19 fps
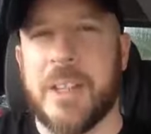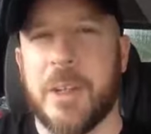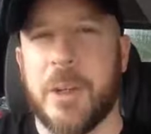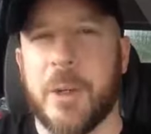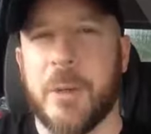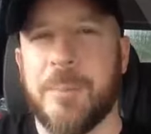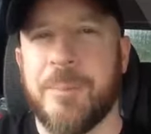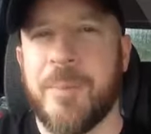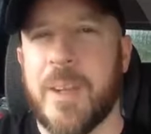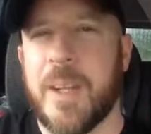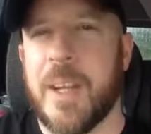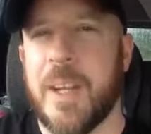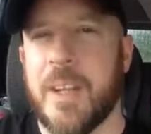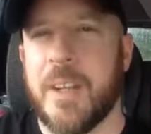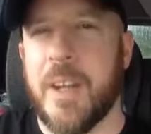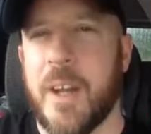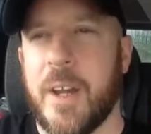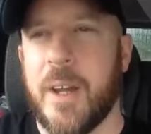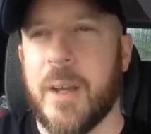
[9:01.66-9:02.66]
here
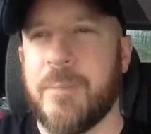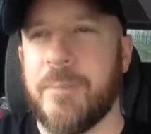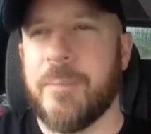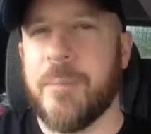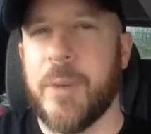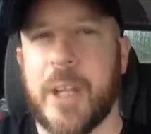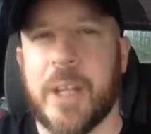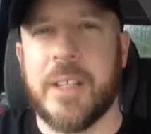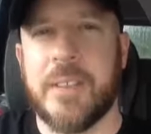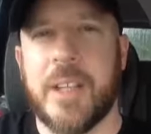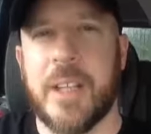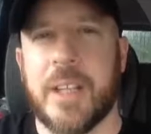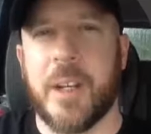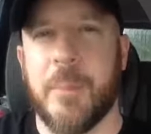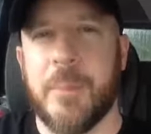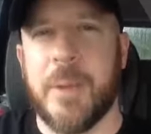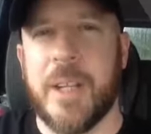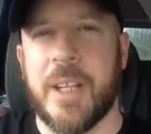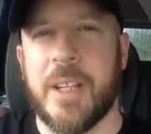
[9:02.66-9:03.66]
and uh, figured I'd take
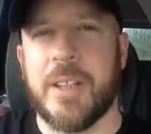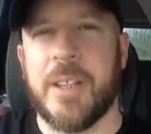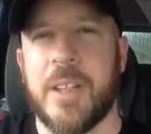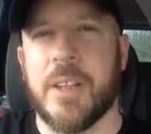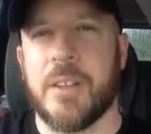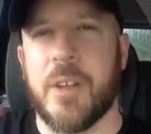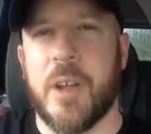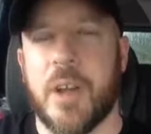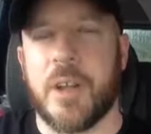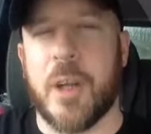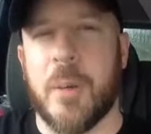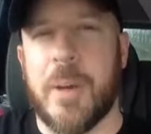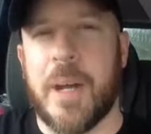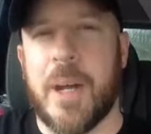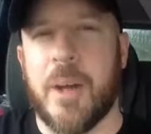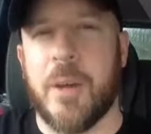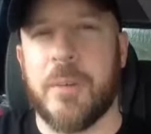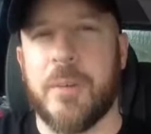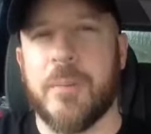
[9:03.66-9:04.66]
a minute and talk
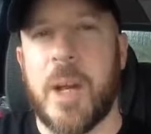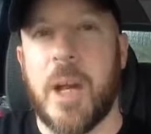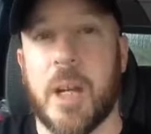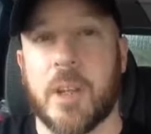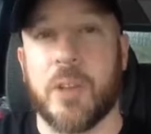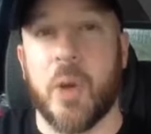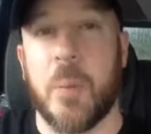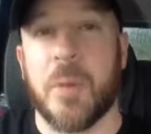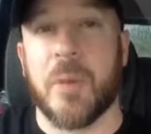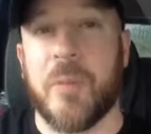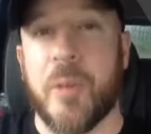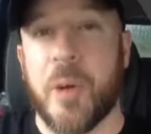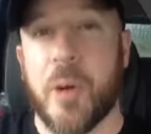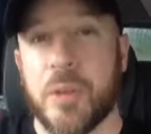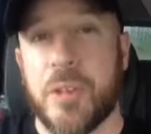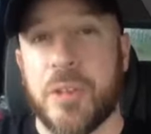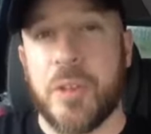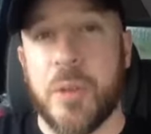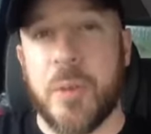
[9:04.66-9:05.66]
about October
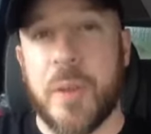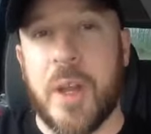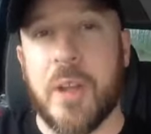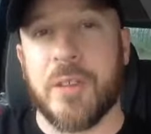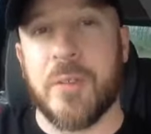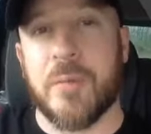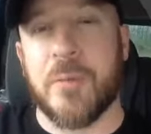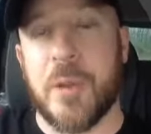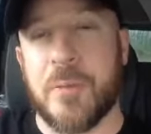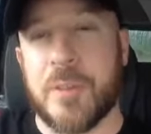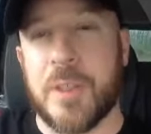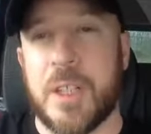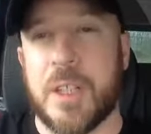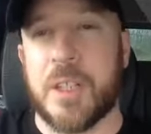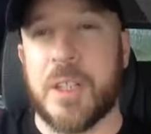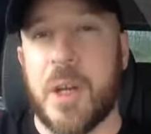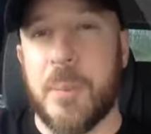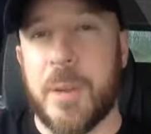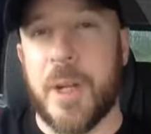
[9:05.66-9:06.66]
1st,
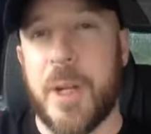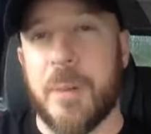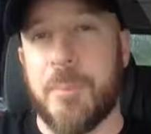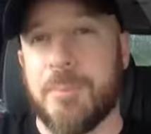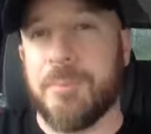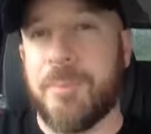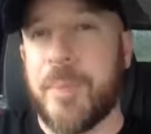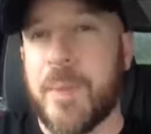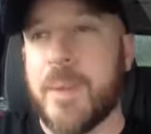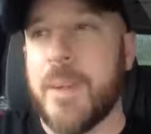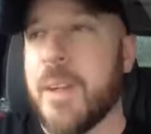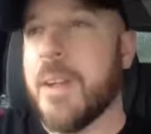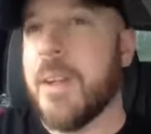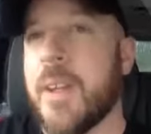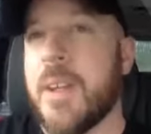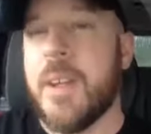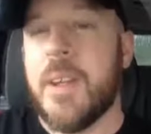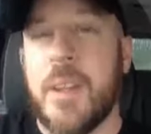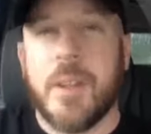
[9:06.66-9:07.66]
2015 coming up.
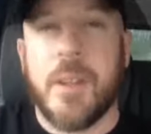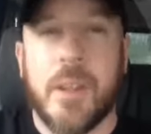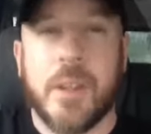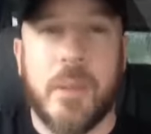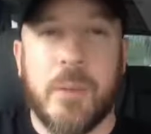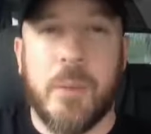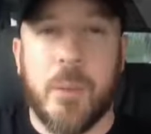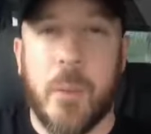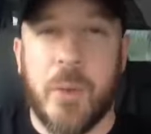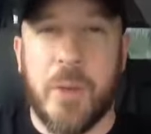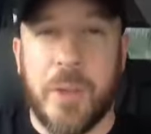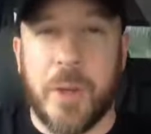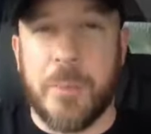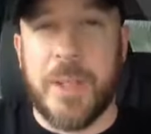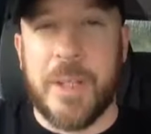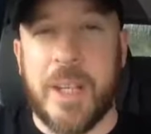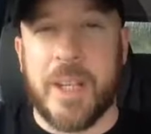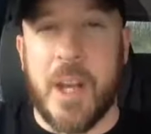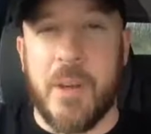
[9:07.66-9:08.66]
Will there
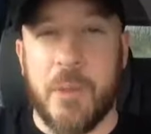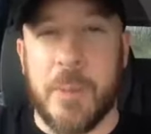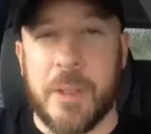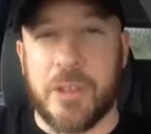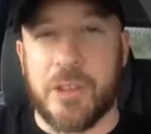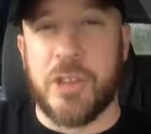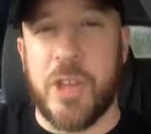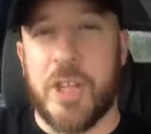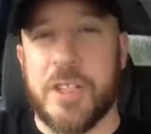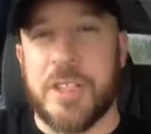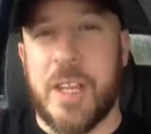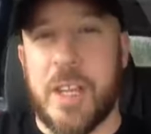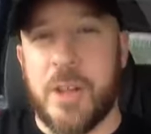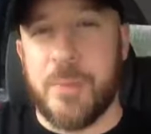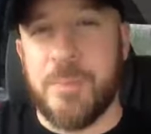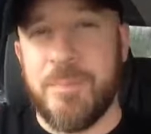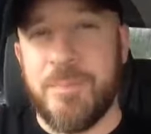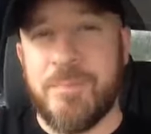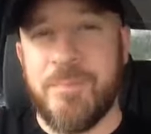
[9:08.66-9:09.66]
be a government
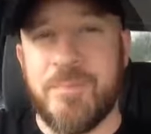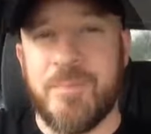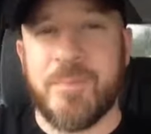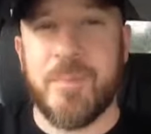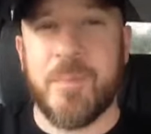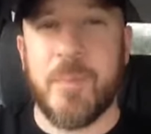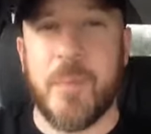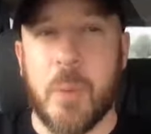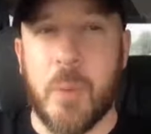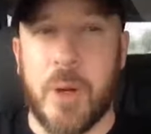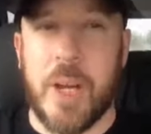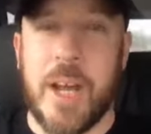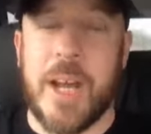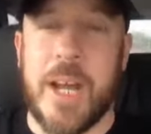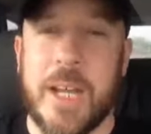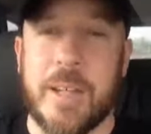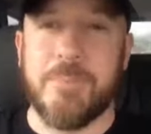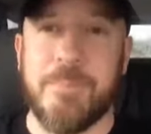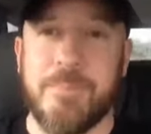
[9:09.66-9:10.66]
shutdown or
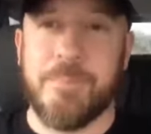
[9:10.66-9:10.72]
not?